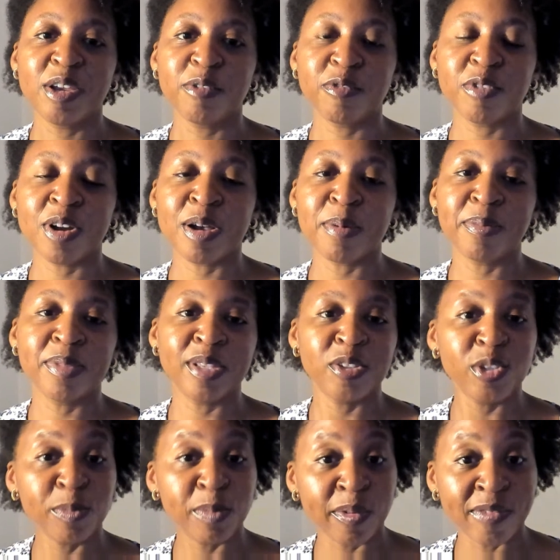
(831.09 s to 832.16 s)
from the
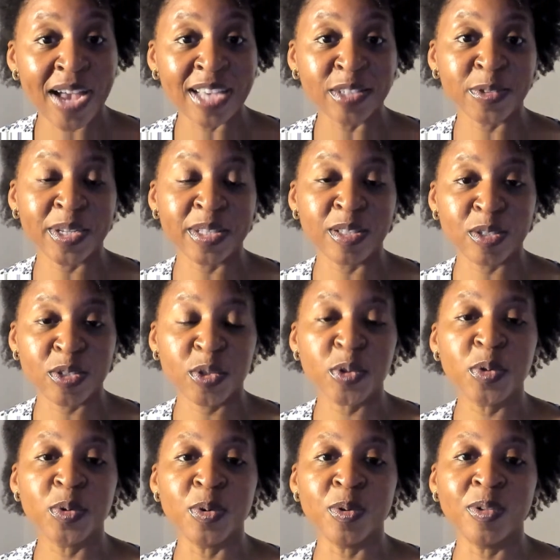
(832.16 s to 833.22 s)
supervisor at the
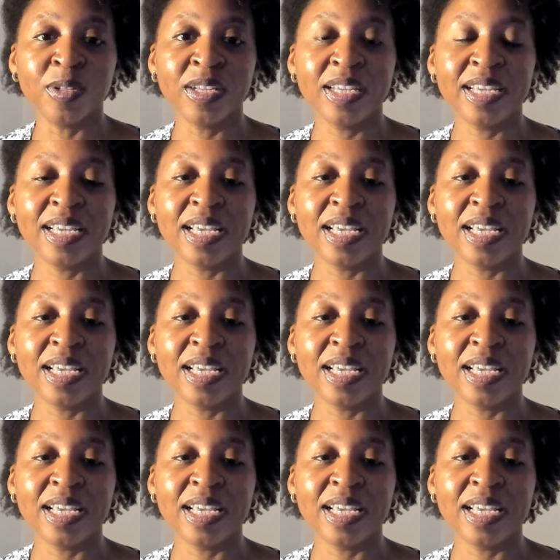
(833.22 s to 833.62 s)
school